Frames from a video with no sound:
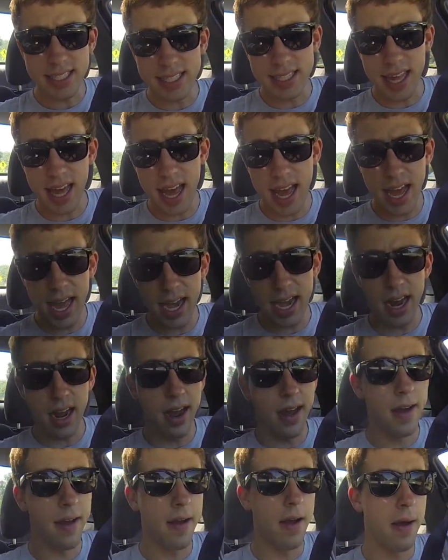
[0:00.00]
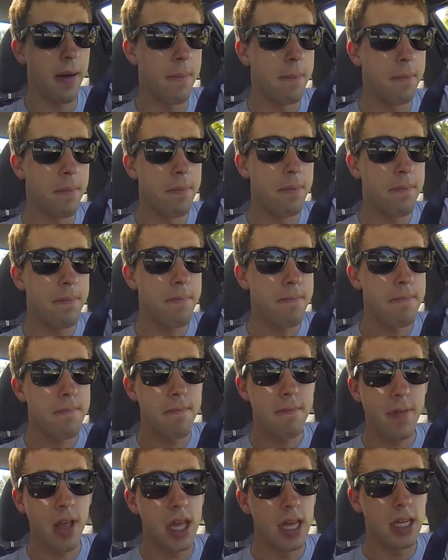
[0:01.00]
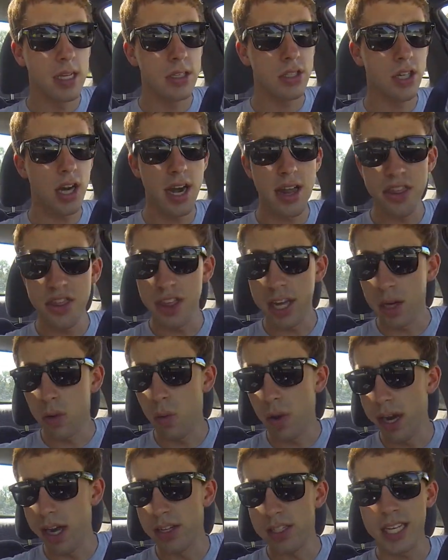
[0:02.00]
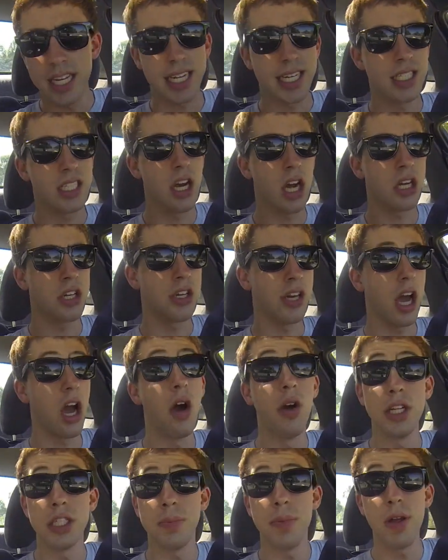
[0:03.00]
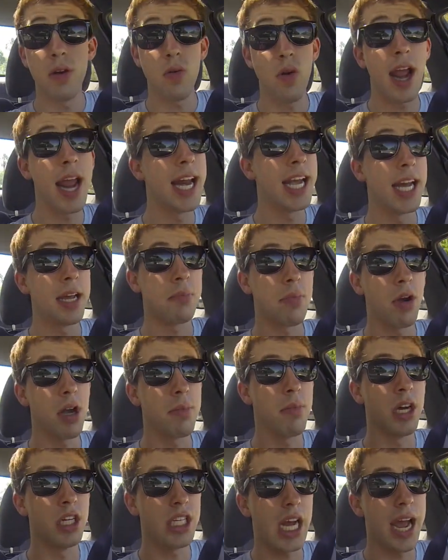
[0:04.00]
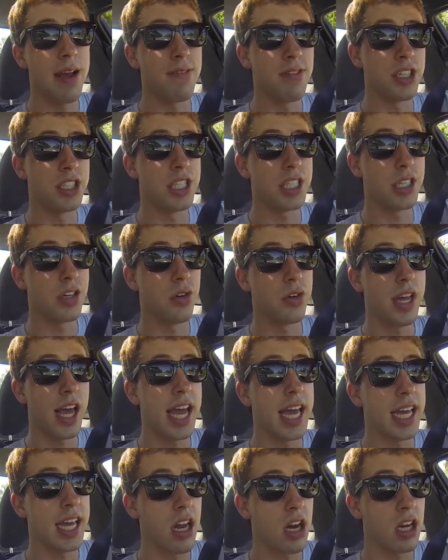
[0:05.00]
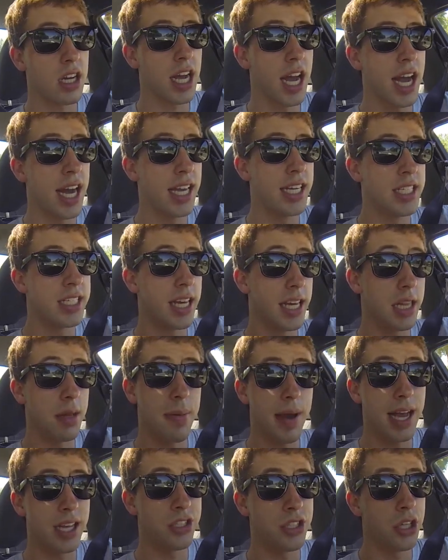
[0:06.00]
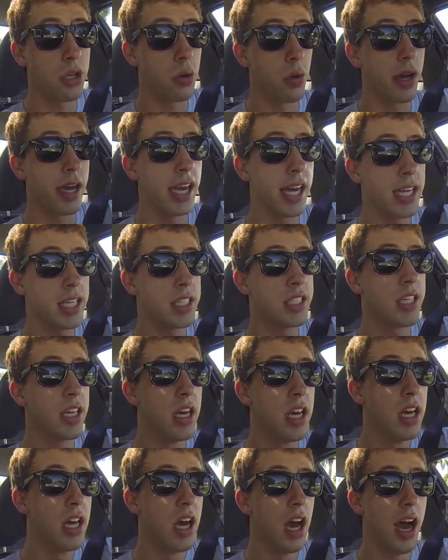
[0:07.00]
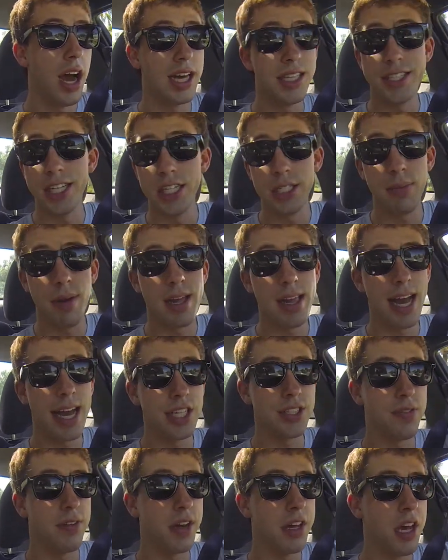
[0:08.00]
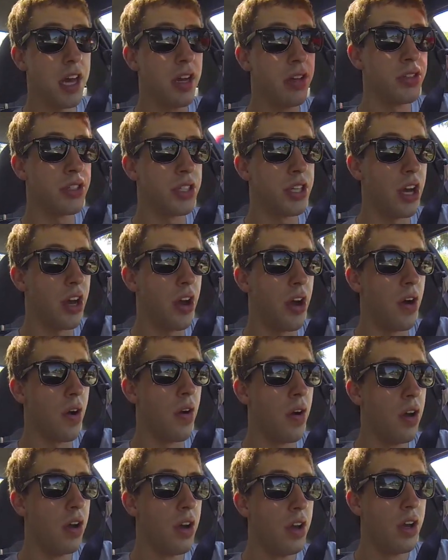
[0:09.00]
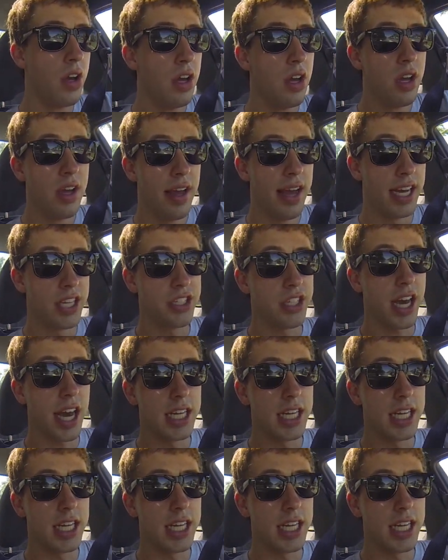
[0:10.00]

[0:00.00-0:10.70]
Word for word: that's that. Um, trying to think what else I can talk to you. Oh, it's been raining pretty much every single day here, guys, like the past two weeks uh, since my last video. So, as you